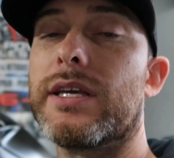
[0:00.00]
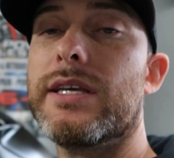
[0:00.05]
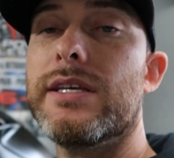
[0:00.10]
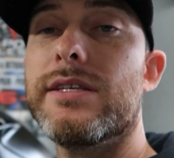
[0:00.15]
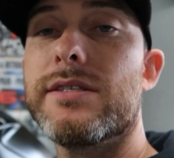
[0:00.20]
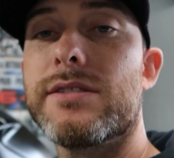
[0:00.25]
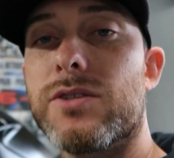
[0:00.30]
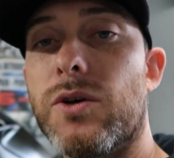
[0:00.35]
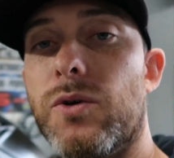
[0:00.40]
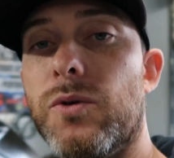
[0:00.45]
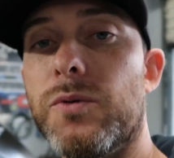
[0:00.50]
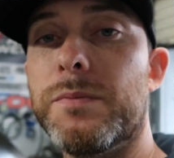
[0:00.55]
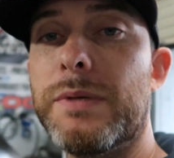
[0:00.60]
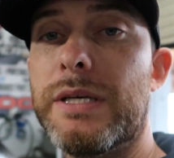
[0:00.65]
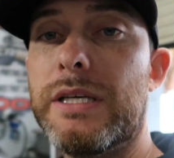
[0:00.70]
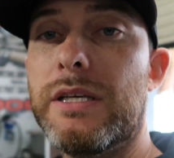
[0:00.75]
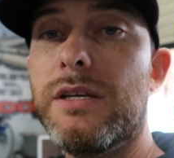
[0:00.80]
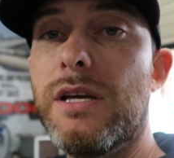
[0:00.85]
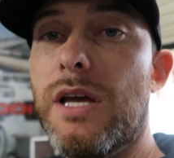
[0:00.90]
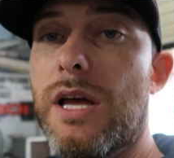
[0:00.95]
He's told
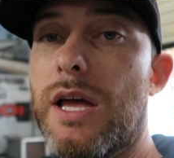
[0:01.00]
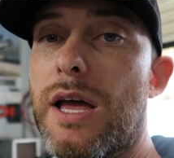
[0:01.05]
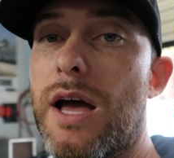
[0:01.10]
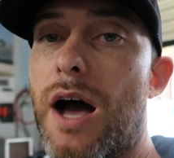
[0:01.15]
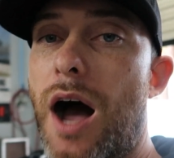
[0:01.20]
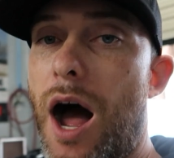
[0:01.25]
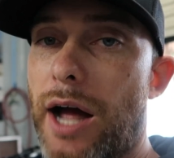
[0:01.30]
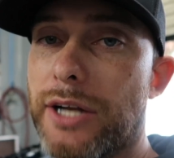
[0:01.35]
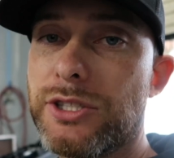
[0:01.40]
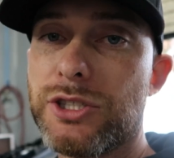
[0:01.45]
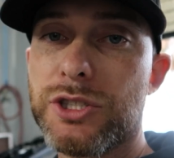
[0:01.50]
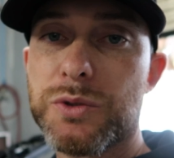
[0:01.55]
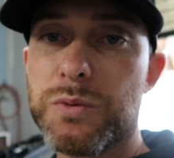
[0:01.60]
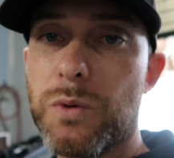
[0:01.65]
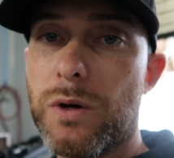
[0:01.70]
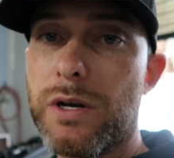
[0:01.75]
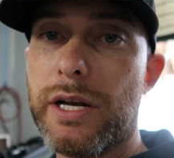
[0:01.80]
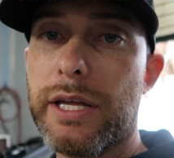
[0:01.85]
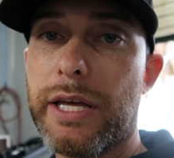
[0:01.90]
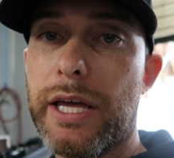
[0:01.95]
me, I just
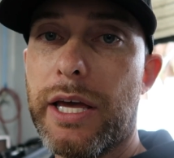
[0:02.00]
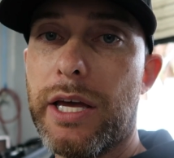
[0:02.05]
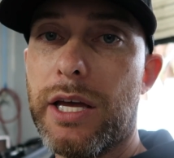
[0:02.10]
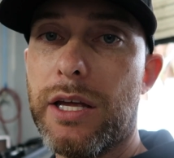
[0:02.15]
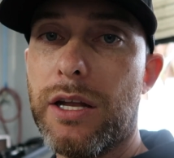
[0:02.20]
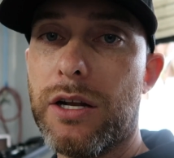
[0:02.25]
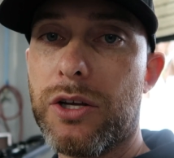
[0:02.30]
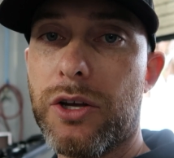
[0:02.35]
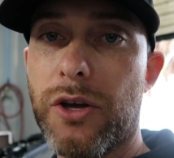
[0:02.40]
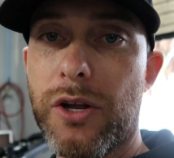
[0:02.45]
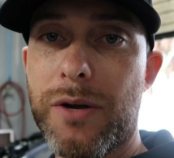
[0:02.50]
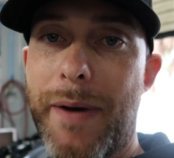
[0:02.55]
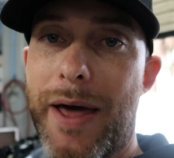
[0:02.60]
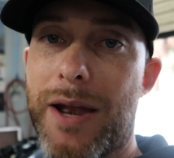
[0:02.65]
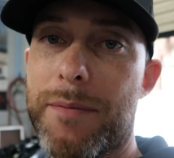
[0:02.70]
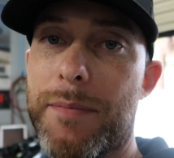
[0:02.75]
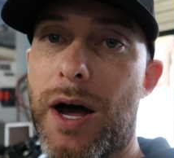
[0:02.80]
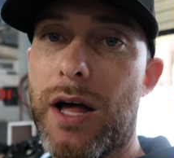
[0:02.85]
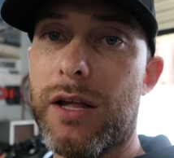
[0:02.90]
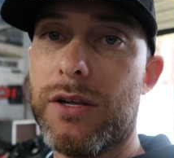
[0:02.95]
wanted to get a good
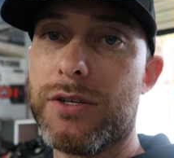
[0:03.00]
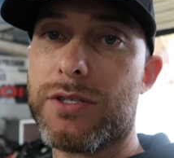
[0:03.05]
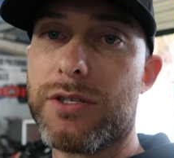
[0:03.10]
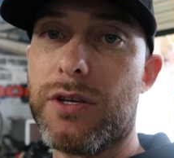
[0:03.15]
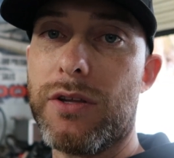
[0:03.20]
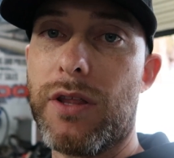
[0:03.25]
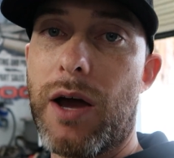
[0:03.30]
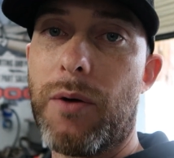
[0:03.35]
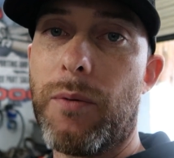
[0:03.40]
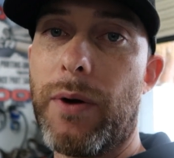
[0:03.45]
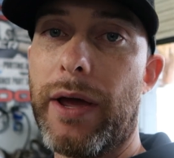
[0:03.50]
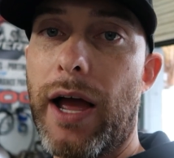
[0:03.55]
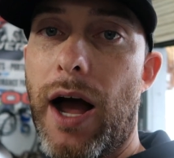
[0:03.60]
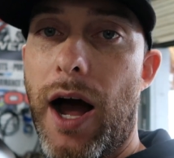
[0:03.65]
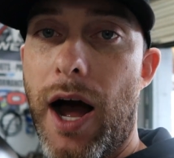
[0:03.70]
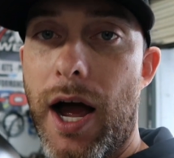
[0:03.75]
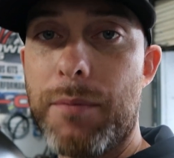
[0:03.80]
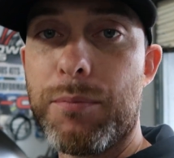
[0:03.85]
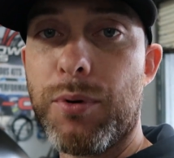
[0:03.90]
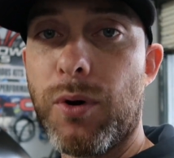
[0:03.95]
amount of miles so that way
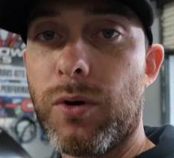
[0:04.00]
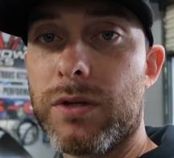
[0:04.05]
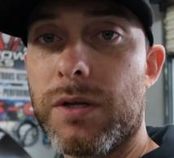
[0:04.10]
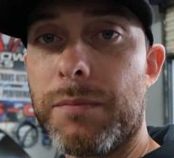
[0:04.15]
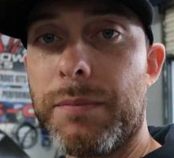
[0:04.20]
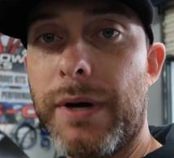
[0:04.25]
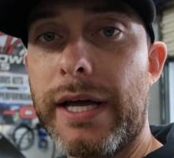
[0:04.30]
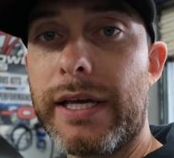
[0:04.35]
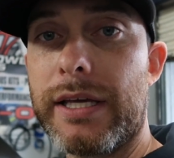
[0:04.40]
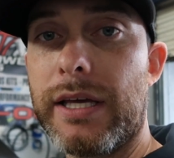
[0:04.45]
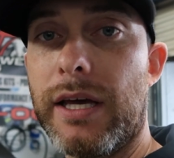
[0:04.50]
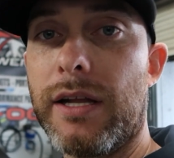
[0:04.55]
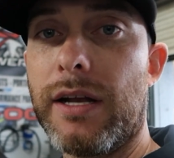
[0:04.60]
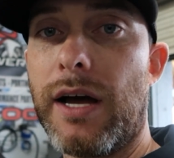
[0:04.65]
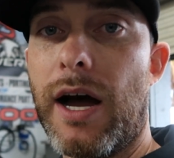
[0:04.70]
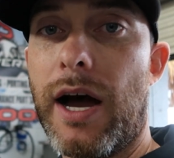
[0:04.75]
I broke the bike in.